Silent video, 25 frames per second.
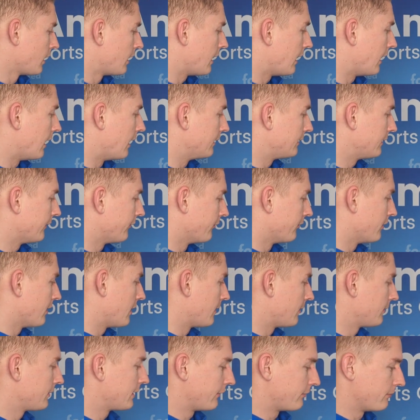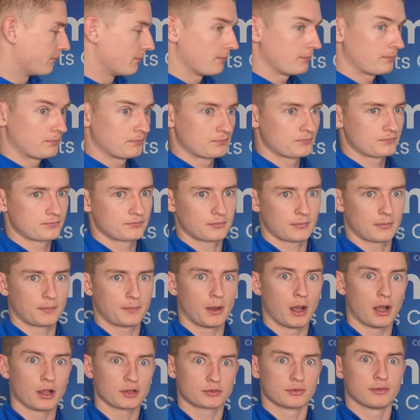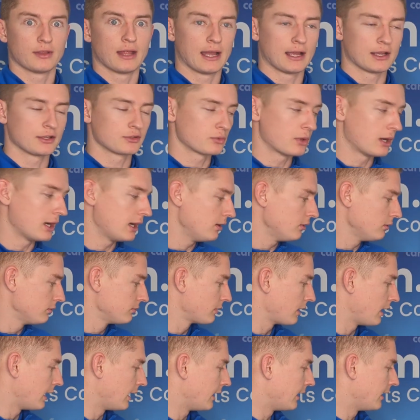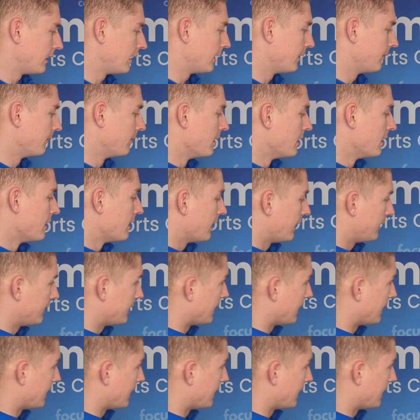different parts of that as well. And